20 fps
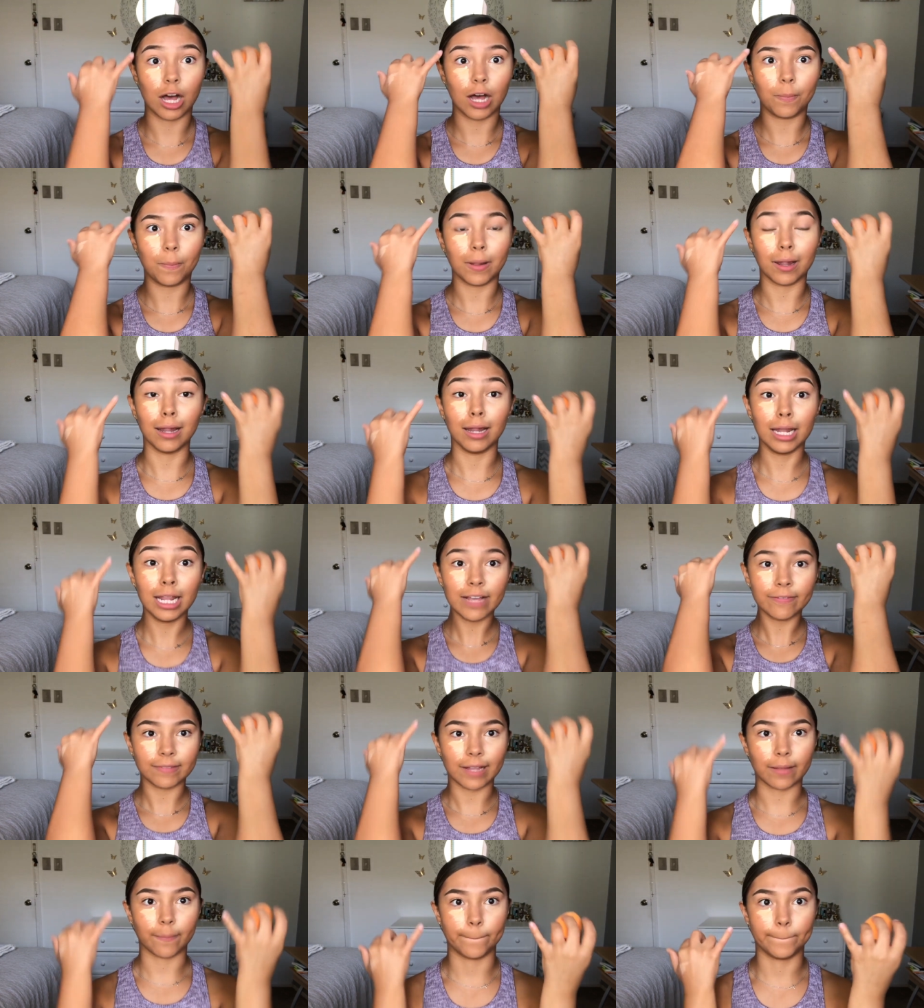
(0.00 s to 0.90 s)

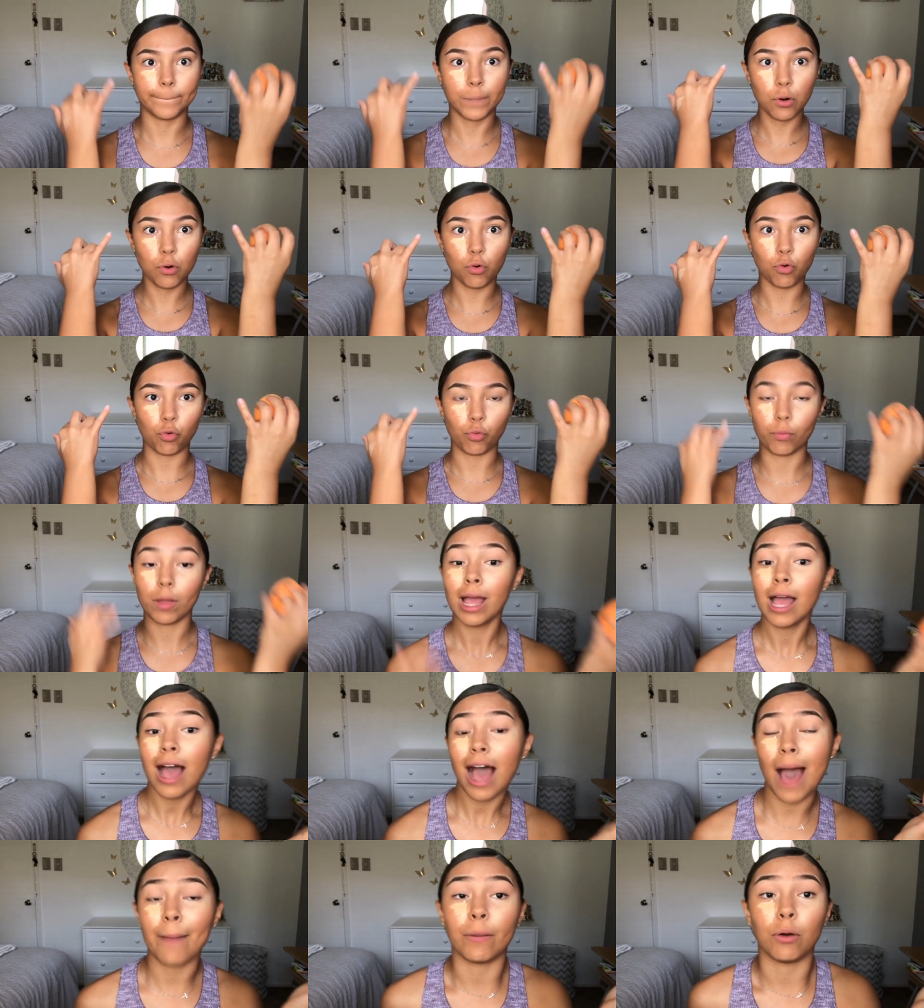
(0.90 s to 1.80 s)
uplift, like boom,
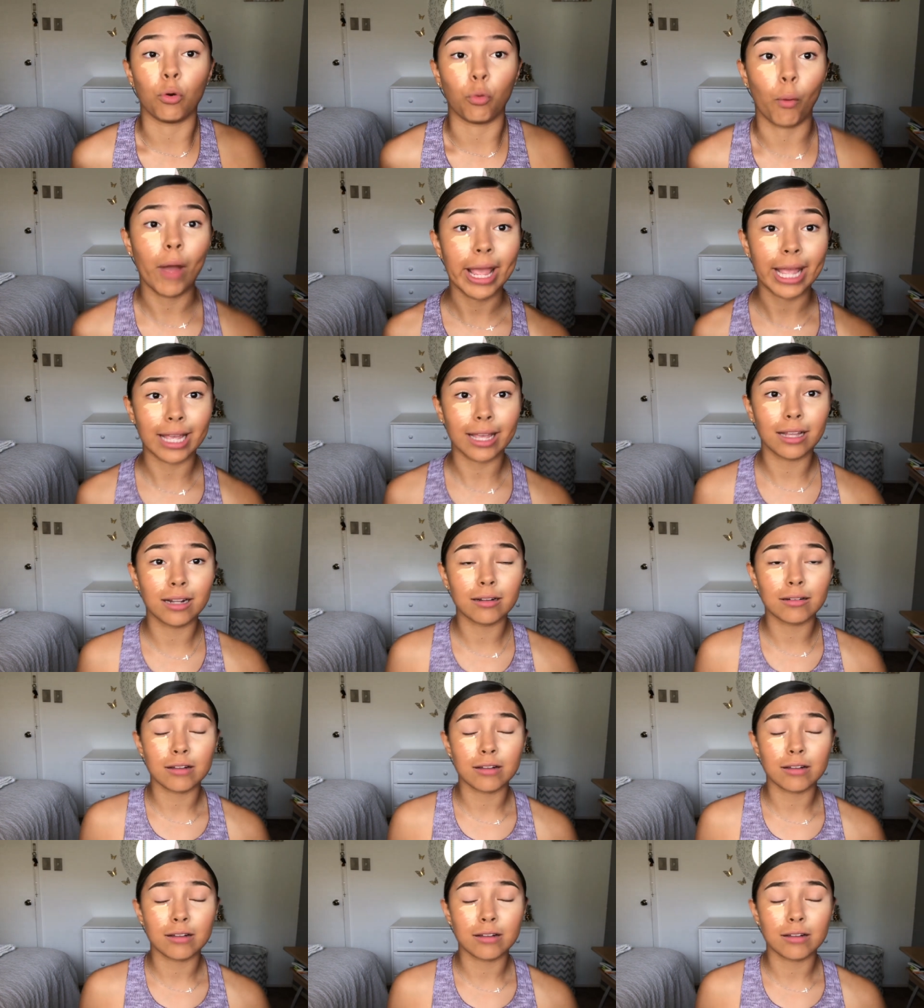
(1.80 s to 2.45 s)
I'm awake.